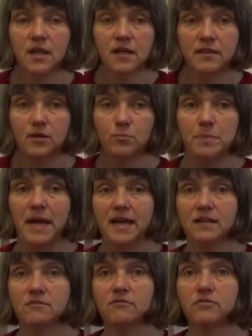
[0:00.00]
They were
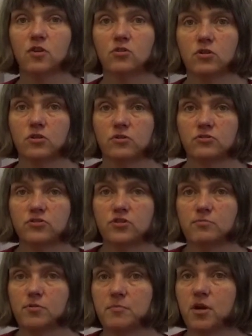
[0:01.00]
paying vloggers
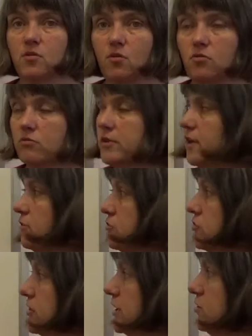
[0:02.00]
to promote
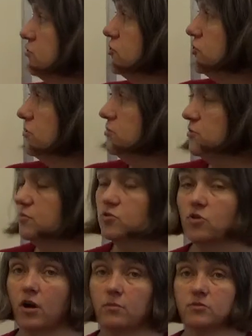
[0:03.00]
Oreos to their YouTube
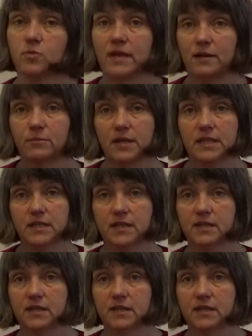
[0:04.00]
subscribers without making